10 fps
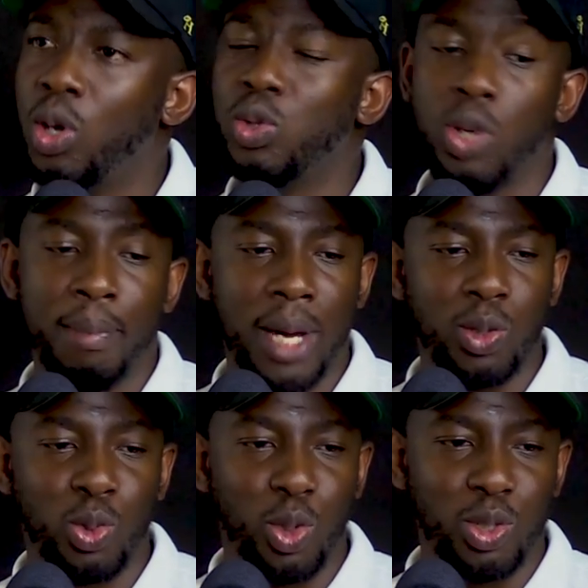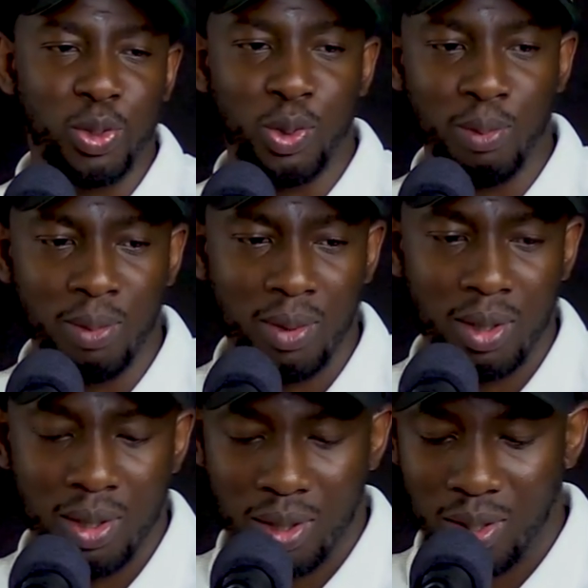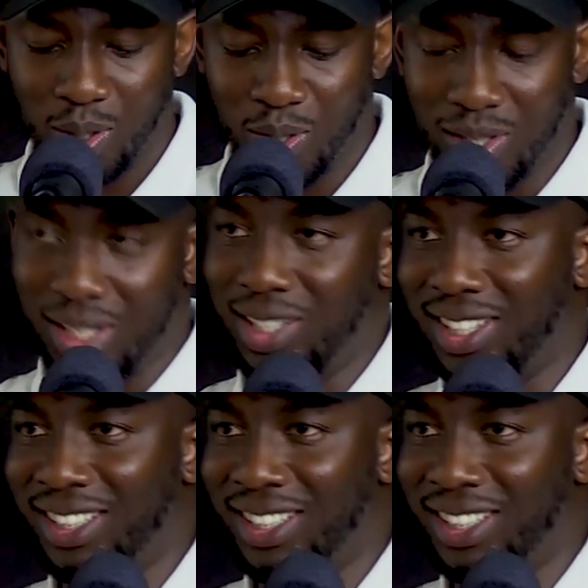We're going to do a part two on Zoom, you know.